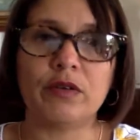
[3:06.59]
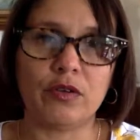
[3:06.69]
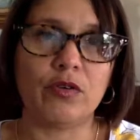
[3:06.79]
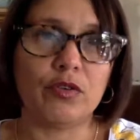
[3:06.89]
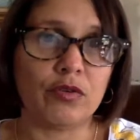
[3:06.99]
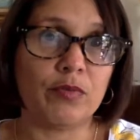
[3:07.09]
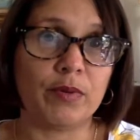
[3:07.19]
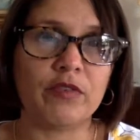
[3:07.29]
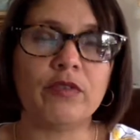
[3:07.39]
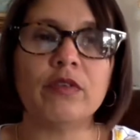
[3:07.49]
you know your
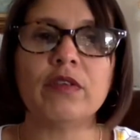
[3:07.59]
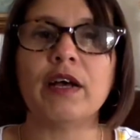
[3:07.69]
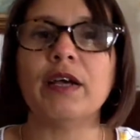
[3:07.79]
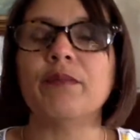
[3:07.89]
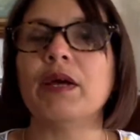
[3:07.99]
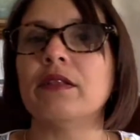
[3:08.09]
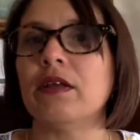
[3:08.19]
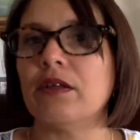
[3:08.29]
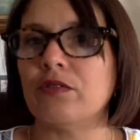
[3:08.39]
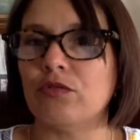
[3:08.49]
personal time and
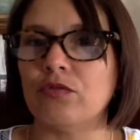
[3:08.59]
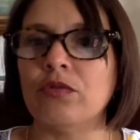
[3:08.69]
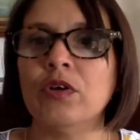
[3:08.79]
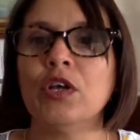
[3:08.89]
then do